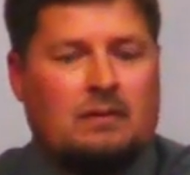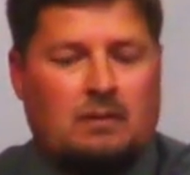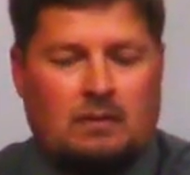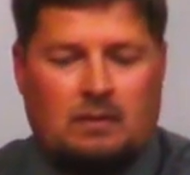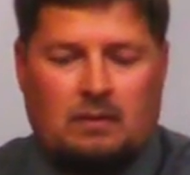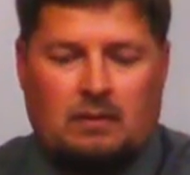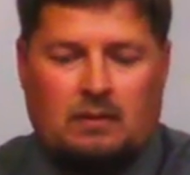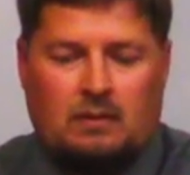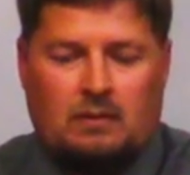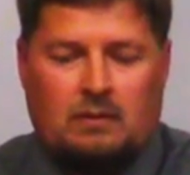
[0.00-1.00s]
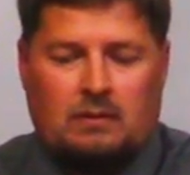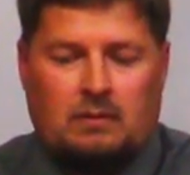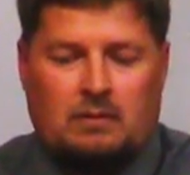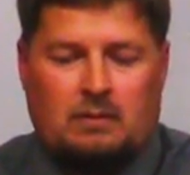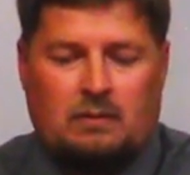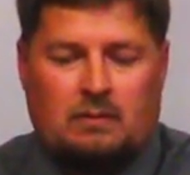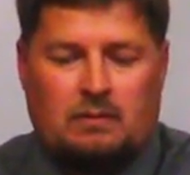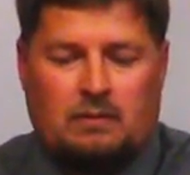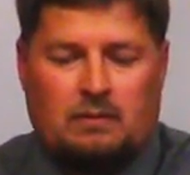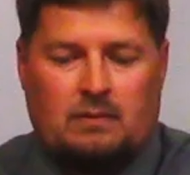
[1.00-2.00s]

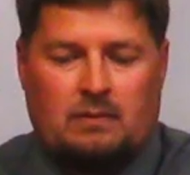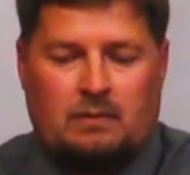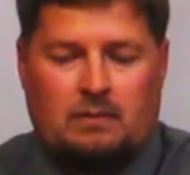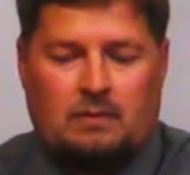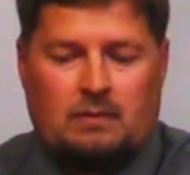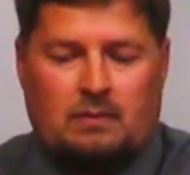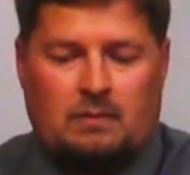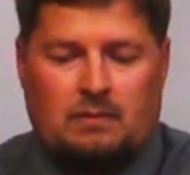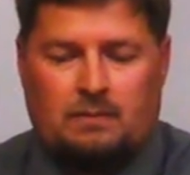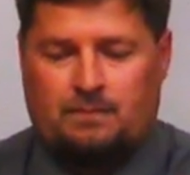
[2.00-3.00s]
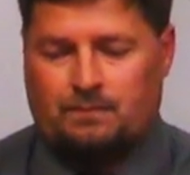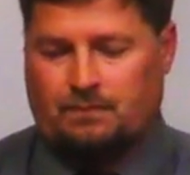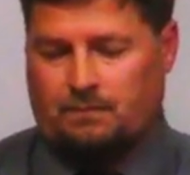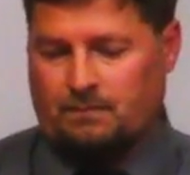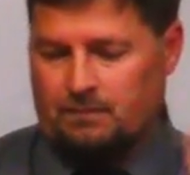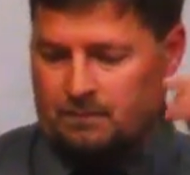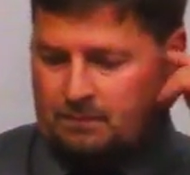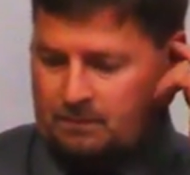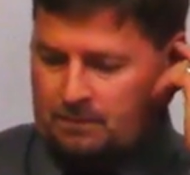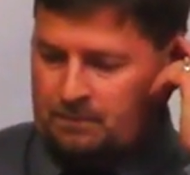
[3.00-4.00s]

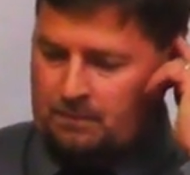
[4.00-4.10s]
Nothing is said.